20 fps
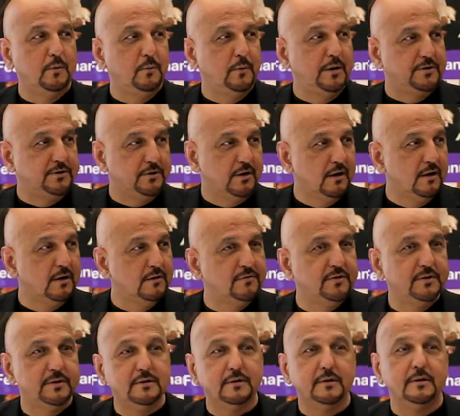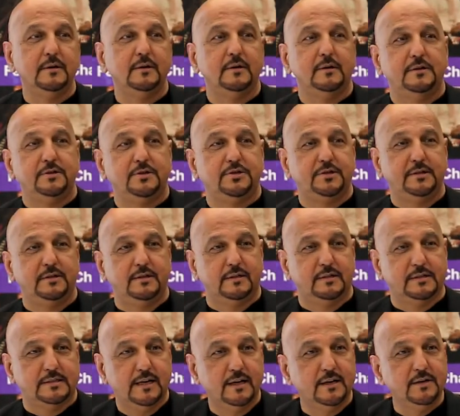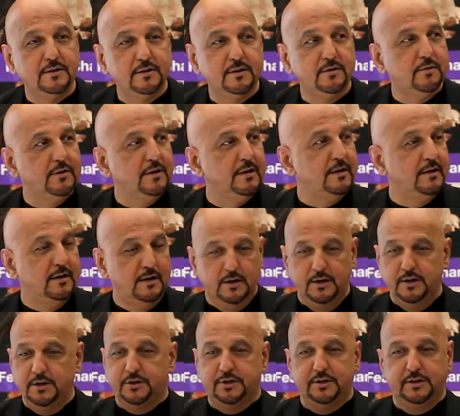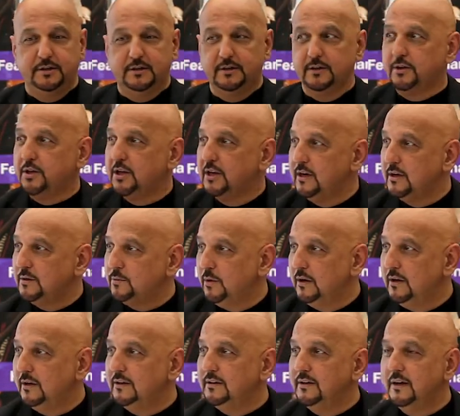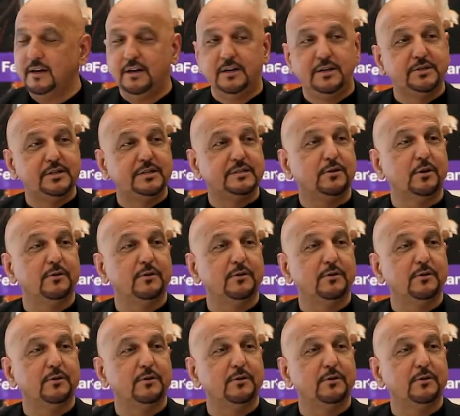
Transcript: went to Harvard, she did a second degree, she did a third one, she's